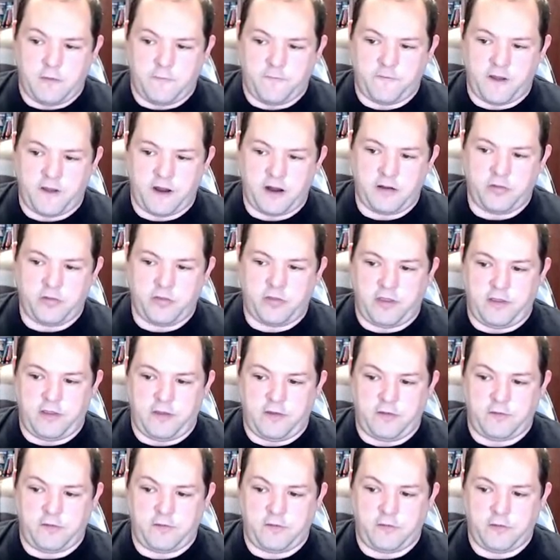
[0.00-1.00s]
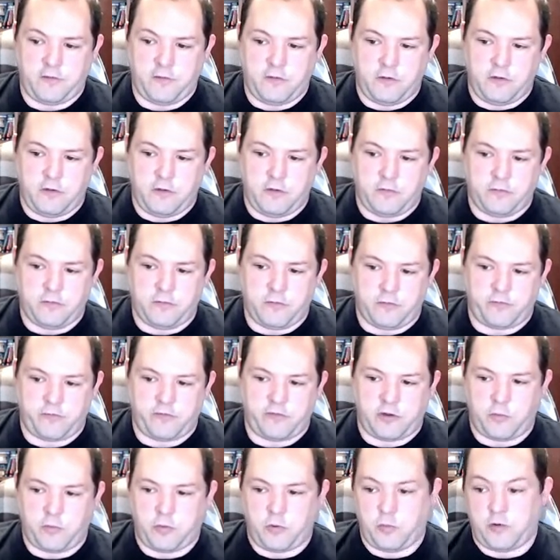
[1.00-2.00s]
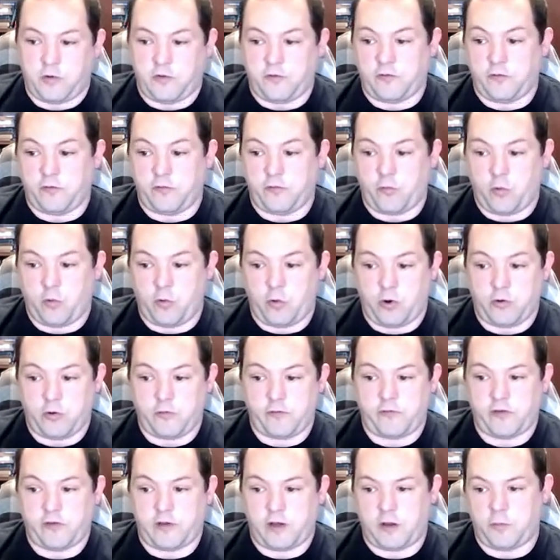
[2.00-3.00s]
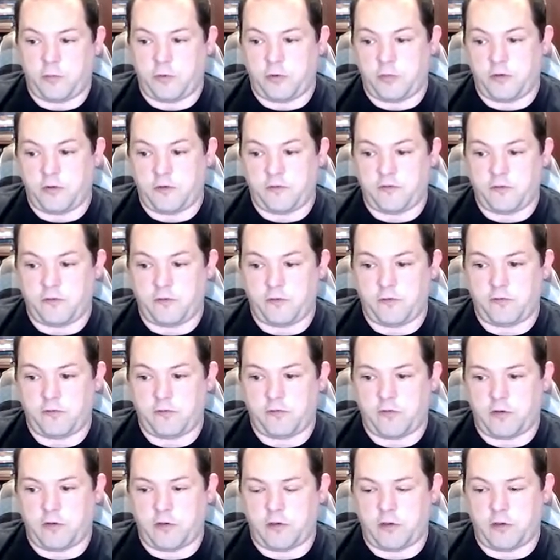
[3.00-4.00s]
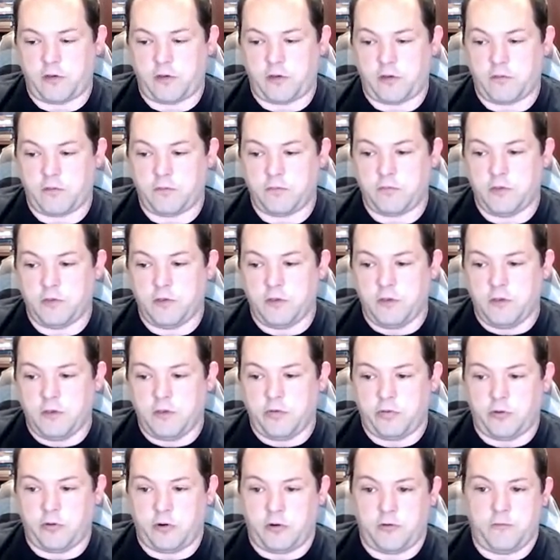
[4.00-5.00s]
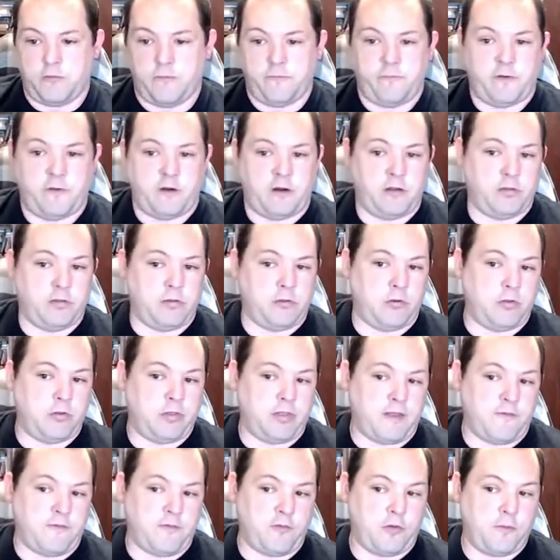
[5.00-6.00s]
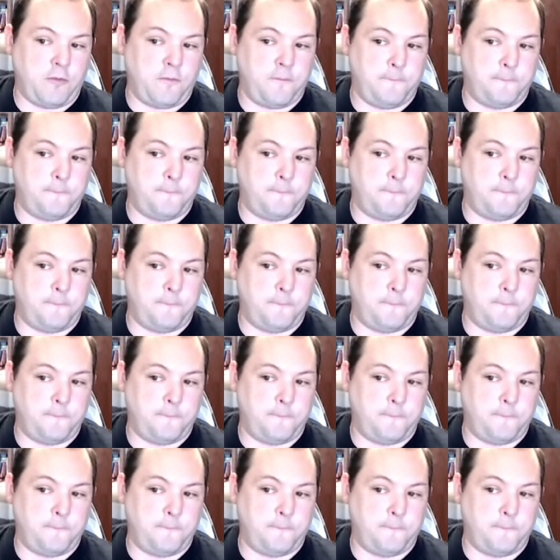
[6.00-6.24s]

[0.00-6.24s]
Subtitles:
fire these, don't set up permissions, or set a permissions that are very low level.